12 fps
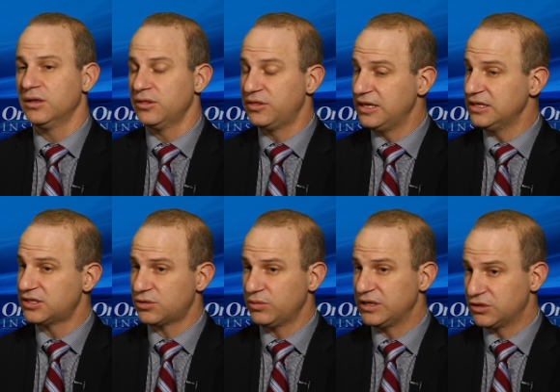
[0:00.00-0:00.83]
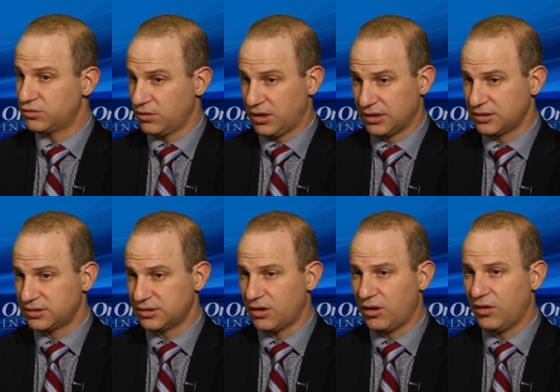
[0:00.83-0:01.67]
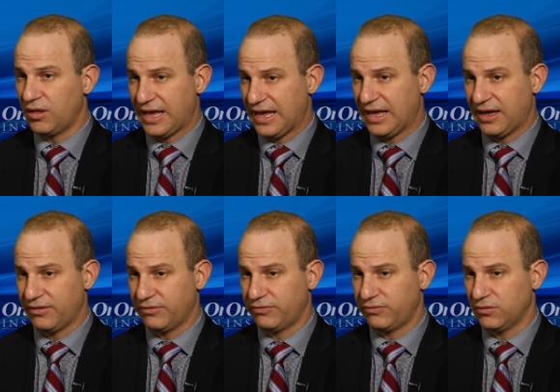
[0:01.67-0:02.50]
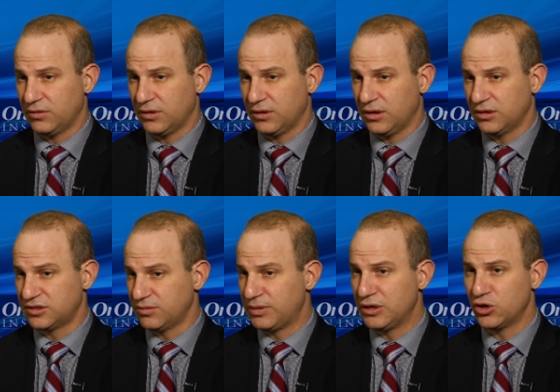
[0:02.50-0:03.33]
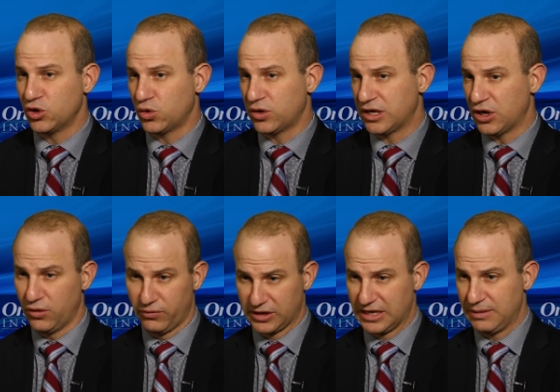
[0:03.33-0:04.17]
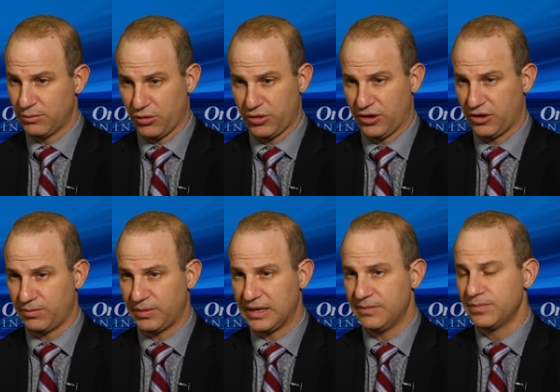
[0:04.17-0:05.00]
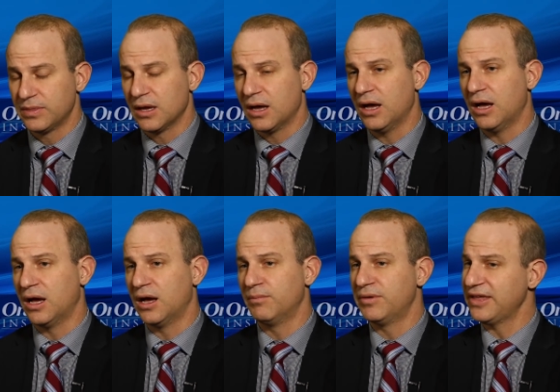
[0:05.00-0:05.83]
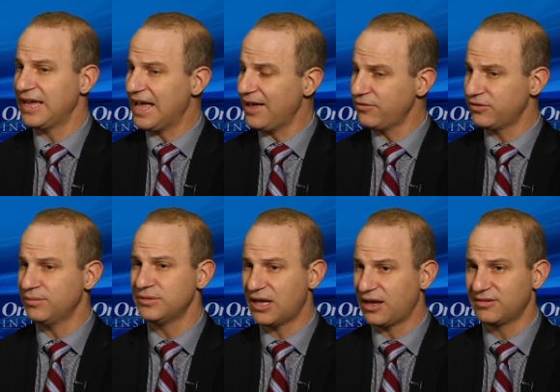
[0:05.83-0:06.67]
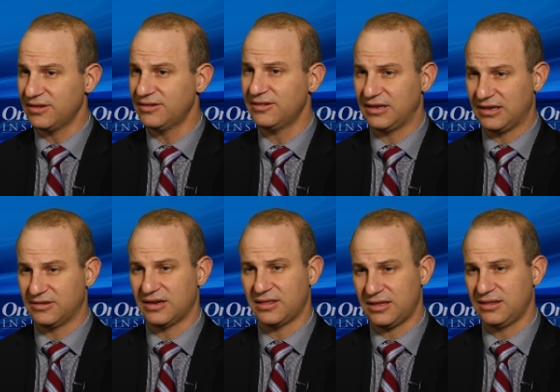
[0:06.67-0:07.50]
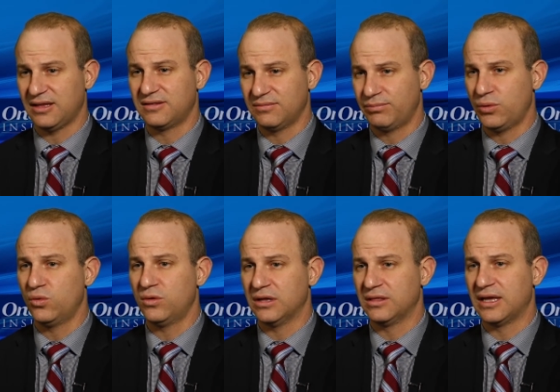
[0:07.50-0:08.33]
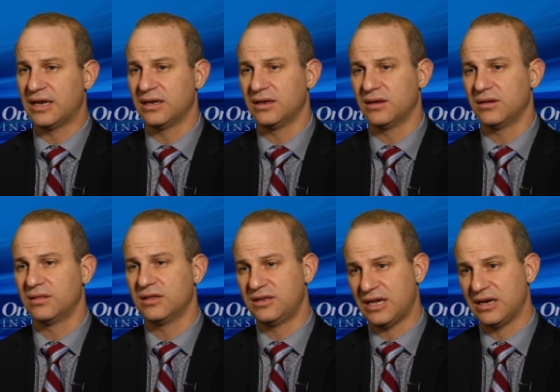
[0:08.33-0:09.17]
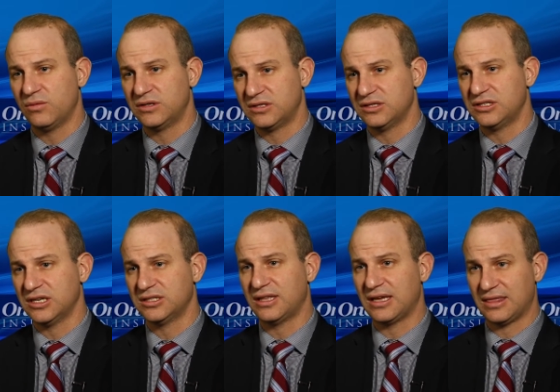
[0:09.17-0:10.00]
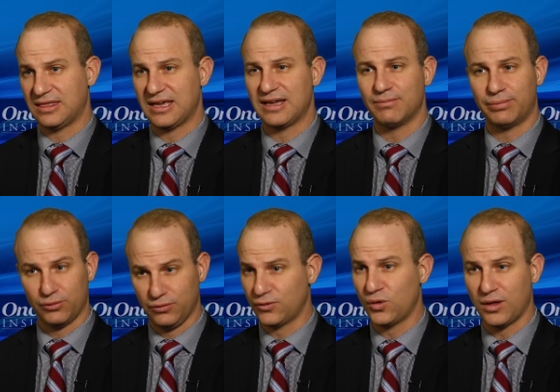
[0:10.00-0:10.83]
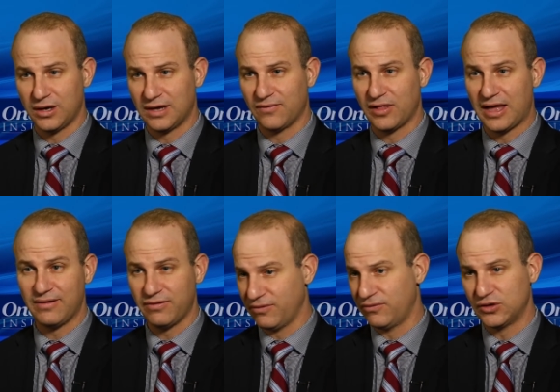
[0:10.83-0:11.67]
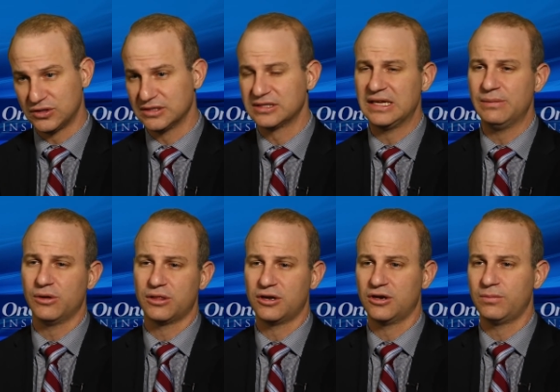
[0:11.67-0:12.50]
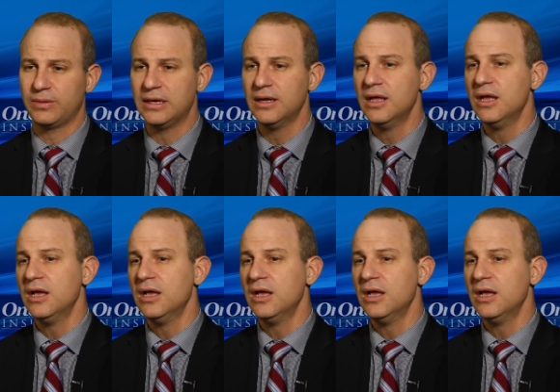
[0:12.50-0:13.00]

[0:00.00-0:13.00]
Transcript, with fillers: these three drugs all have uh, superiority over chemotherapy, um, but they have some toxicities, and I think that's important that the data would suggest that they improve quality of life versus chemotherapy,